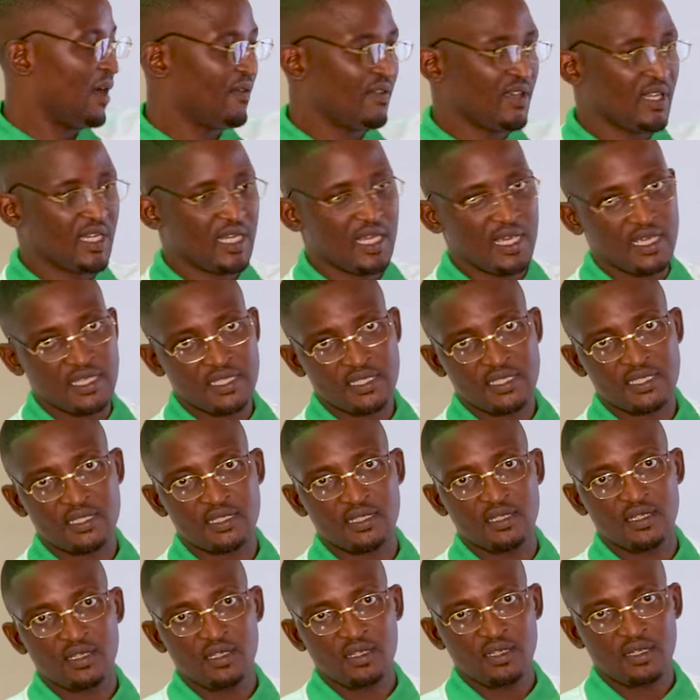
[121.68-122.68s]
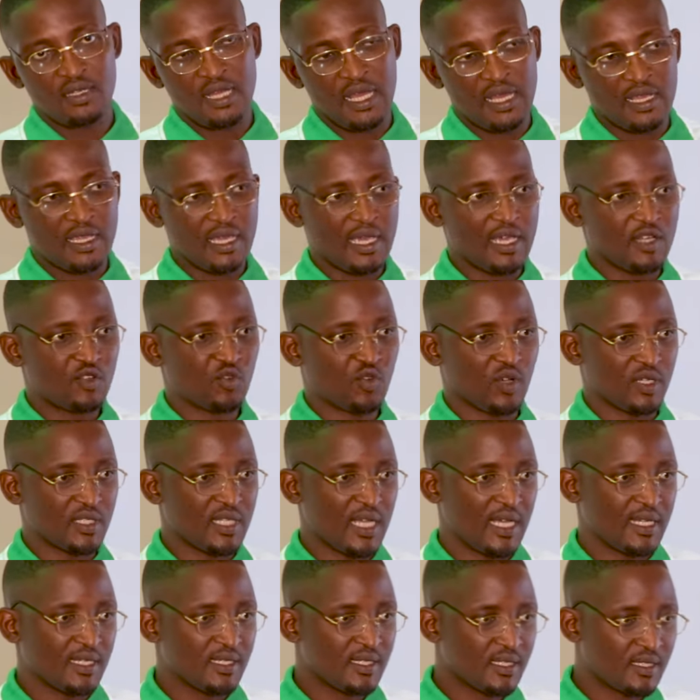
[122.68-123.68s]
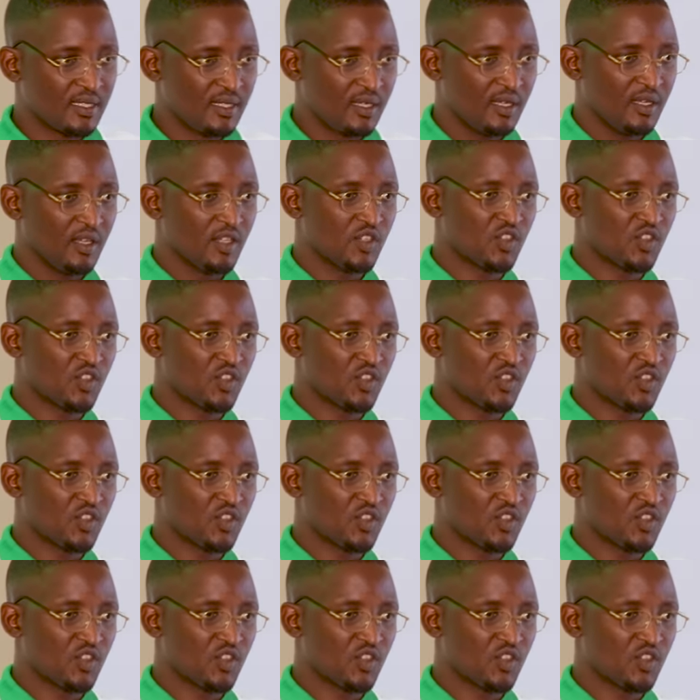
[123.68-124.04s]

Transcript: having S, like headquarters,